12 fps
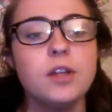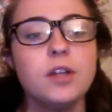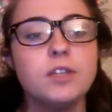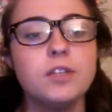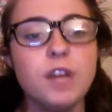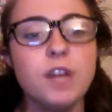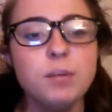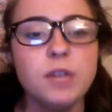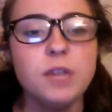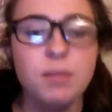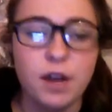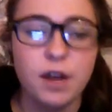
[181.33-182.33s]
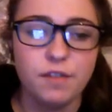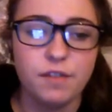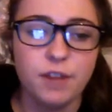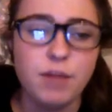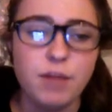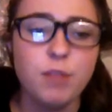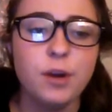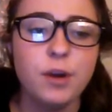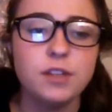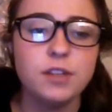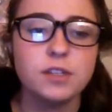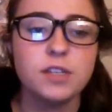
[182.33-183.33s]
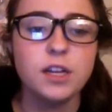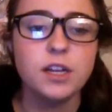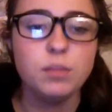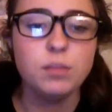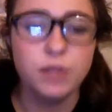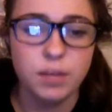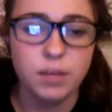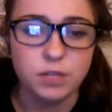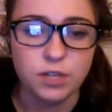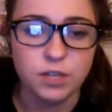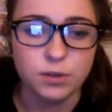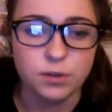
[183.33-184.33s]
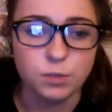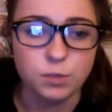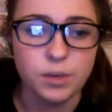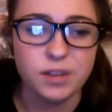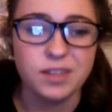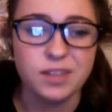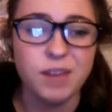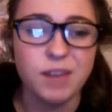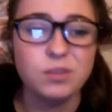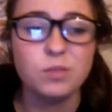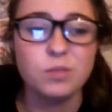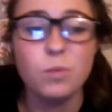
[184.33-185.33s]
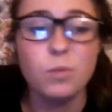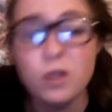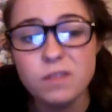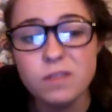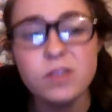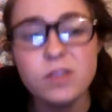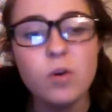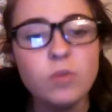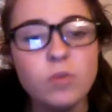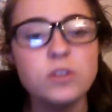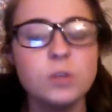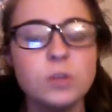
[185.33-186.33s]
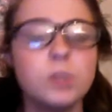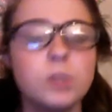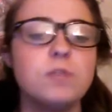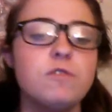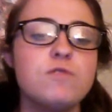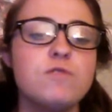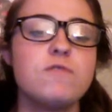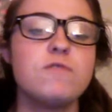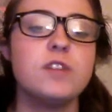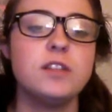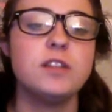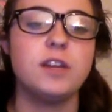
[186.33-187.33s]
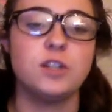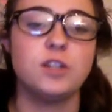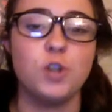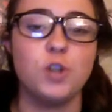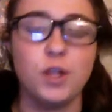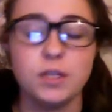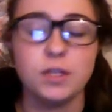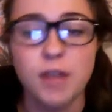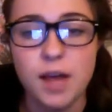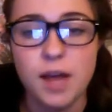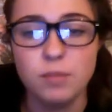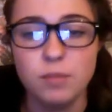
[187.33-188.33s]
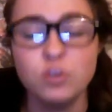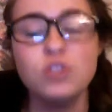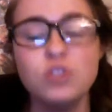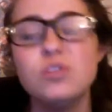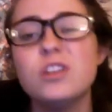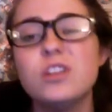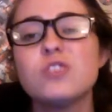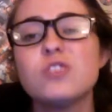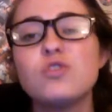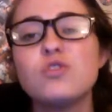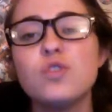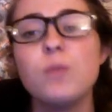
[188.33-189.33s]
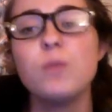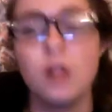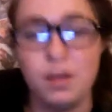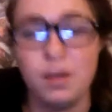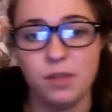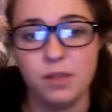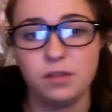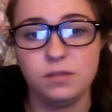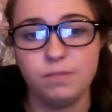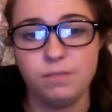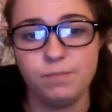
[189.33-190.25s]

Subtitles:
developed and modified mouthparts to suck the plant materials because that was one of the only source of food for insects during this time due to the extreme climates.